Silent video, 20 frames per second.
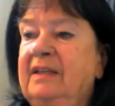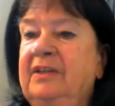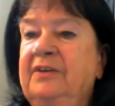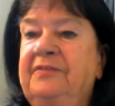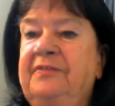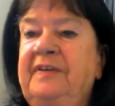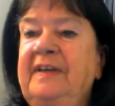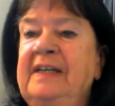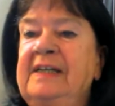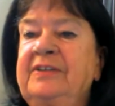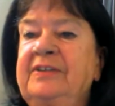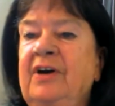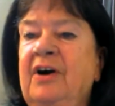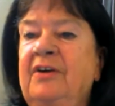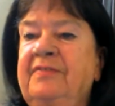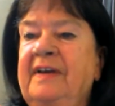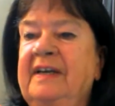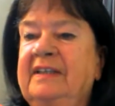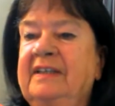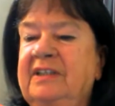The field
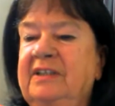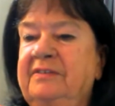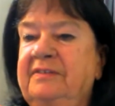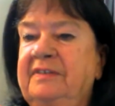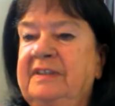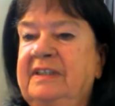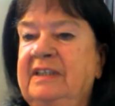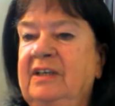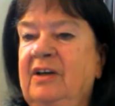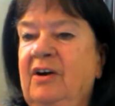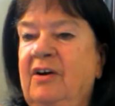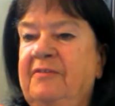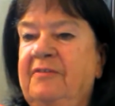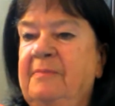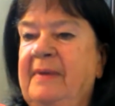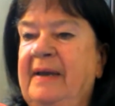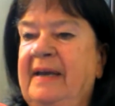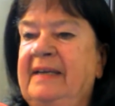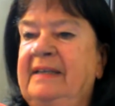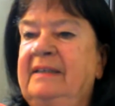of activity
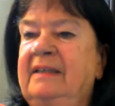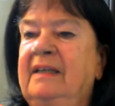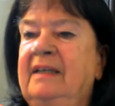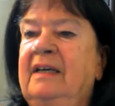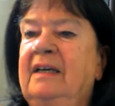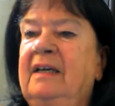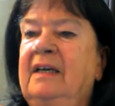of man